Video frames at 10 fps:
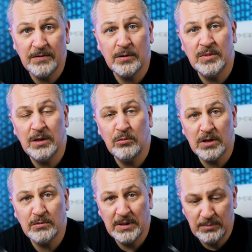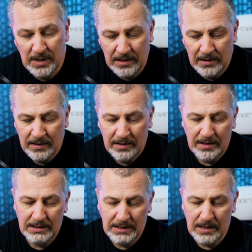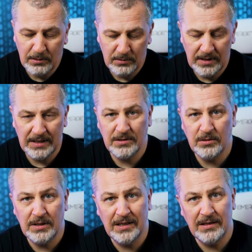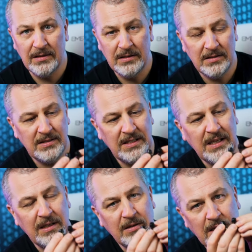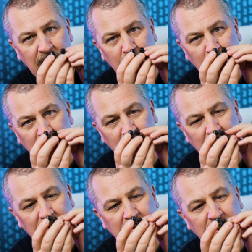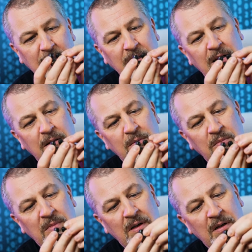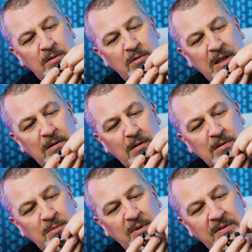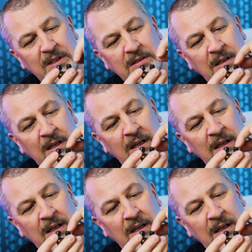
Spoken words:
Foam, they worked with me, and now as you can see here, I don't know if you can see, I'll do a close-up of this.